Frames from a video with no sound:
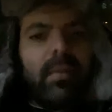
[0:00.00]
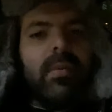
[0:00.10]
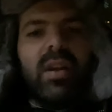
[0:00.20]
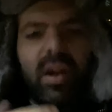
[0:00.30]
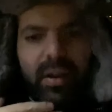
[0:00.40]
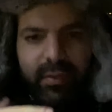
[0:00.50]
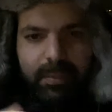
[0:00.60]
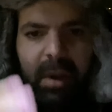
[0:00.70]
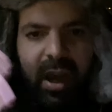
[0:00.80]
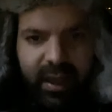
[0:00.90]
Enough.
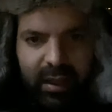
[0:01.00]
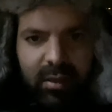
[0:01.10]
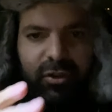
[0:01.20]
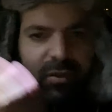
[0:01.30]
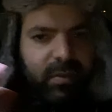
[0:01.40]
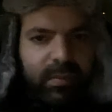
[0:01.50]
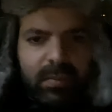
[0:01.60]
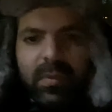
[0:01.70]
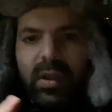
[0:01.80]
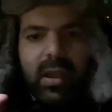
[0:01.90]
Buy it. Just
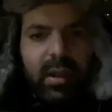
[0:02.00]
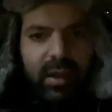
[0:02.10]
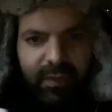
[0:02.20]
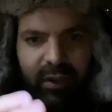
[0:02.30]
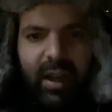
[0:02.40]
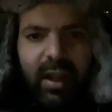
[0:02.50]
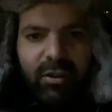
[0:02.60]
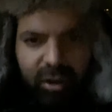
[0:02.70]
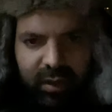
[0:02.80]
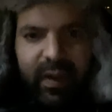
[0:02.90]
not
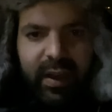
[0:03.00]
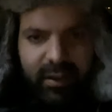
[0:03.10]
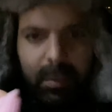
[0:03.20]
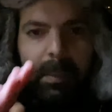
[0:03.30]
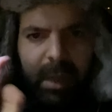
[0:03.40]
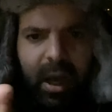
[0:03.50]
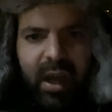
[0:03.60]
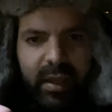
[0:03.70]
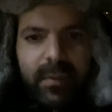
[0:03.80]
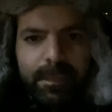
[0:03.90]
financial advice, but buy
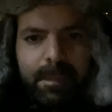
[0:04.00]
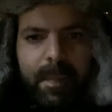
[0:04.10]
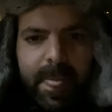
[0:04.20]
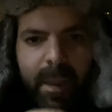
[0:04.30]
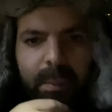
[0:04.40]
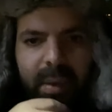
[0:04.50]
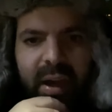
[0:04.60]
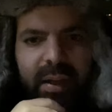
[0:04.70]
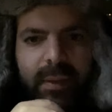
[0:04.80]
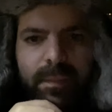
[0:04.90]
it. Buy it.